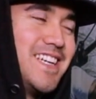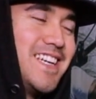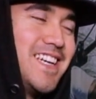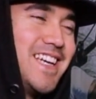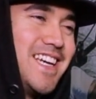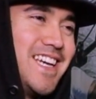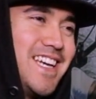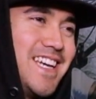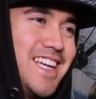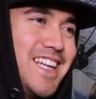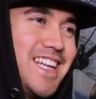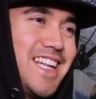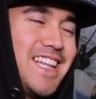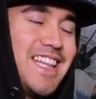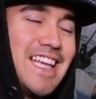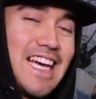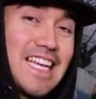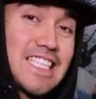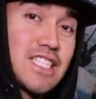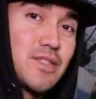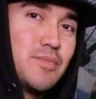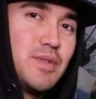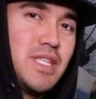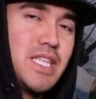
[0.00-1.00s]
And
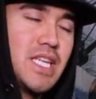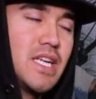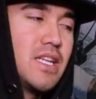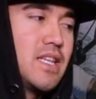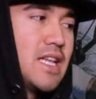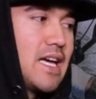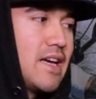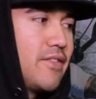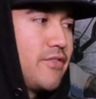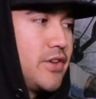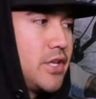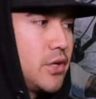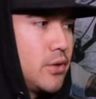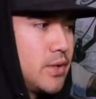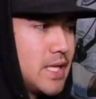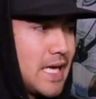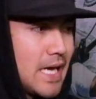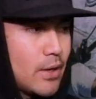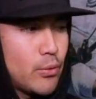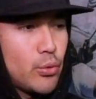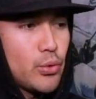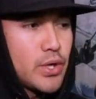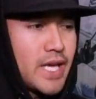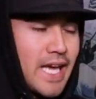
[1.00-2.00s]
that's gonna be the end of that video. And
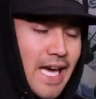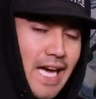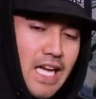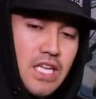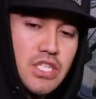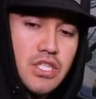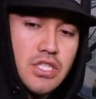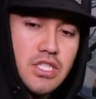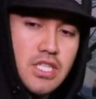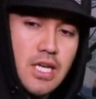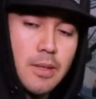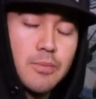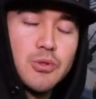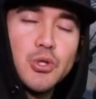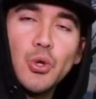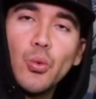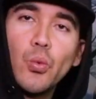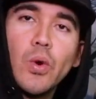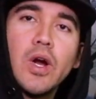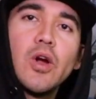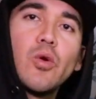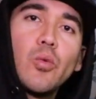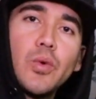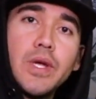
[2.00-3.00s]
that will catch us up to
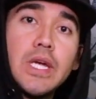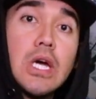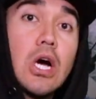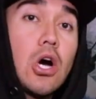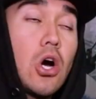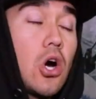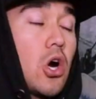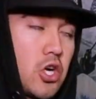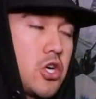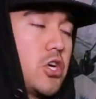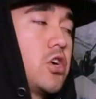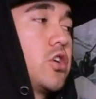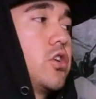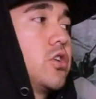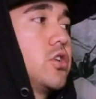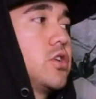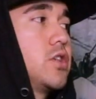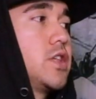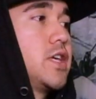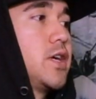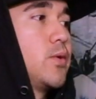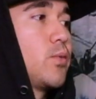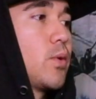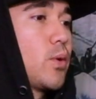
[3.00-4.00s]
where we are currently,